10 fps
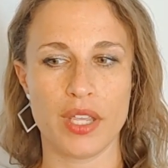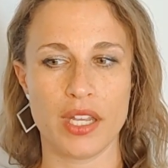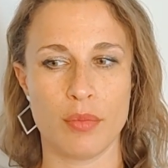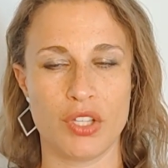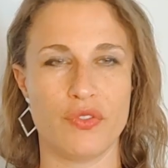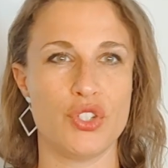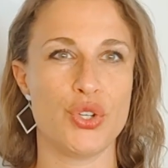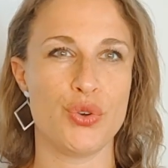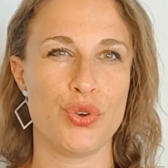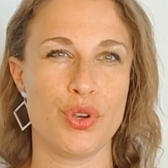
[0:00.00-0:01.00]
in the month of
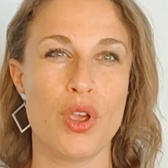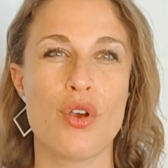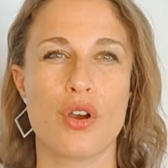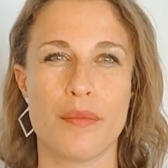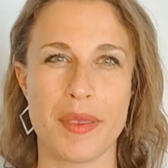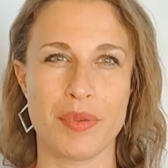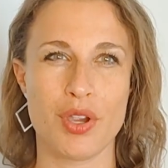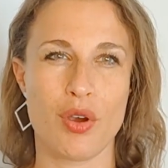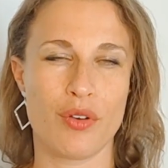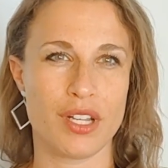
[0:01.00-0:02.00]
June, or maybe
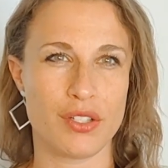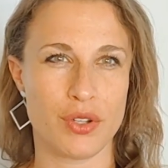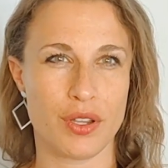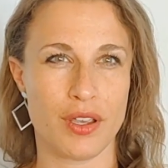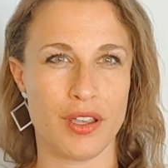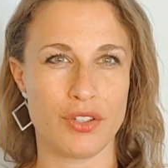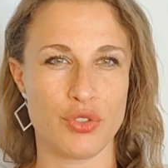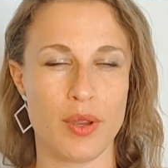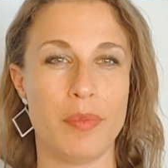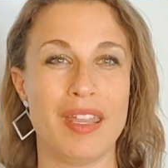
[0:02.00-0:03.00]
you already took a
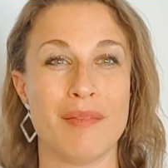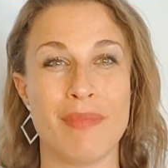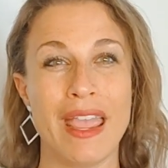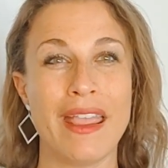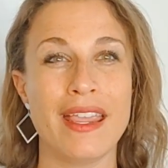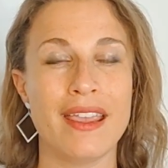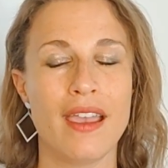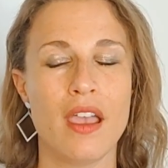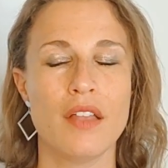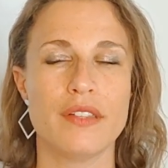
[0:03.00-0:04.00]
trip in May.